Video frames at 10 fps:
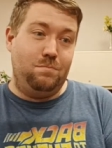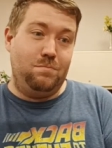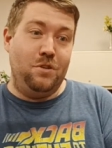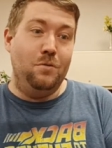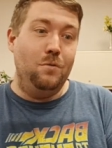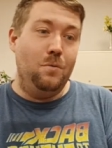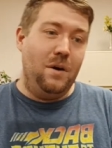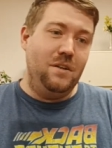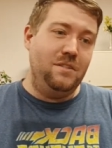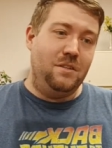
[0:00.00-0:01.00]
two
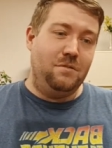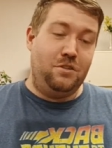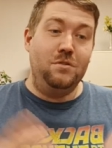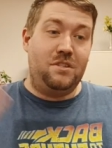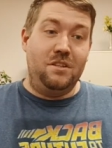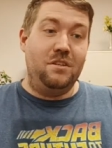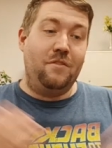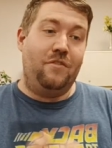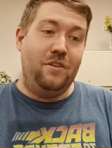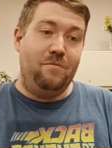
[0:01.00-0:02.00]
was, and two still
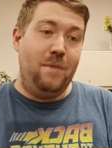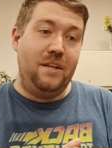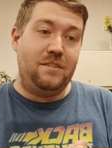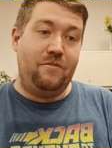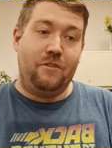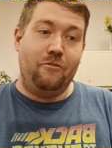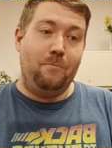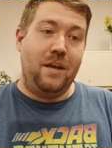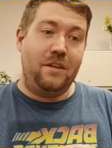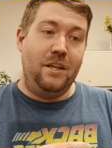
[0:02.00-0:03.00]
definitive Mass Effect from
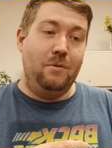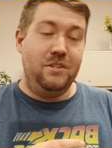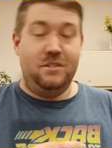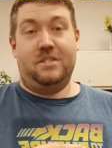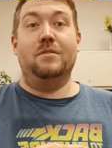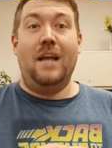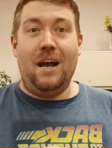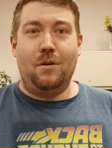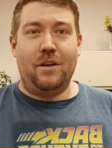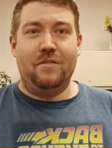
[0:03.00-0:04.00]
back then, anyways, and still
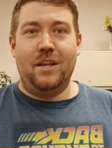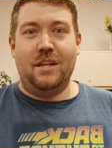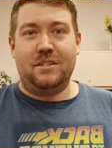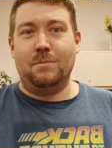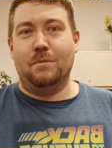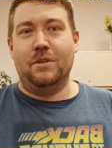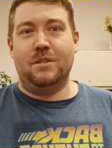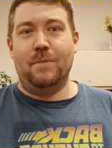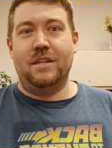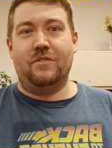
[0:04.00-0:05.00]
now, given that some of the recent
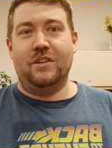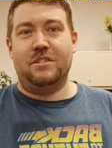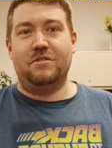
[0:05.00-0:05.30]
Mass Effect stuff.